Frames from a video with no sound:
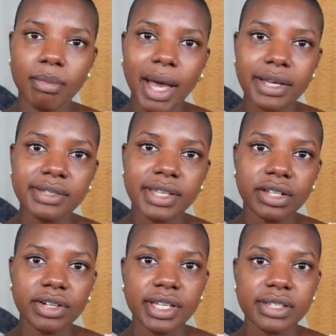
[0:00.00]
My
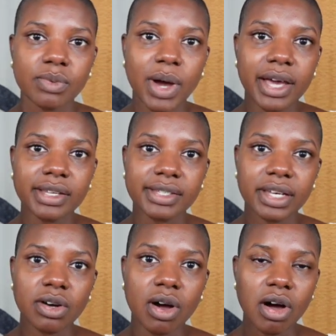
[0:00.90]
concealer is
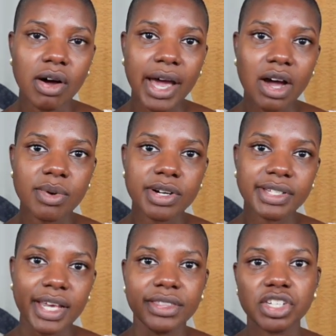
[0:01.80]
YSL All
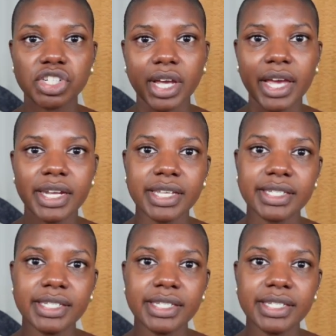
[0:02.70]
Hours and the shade is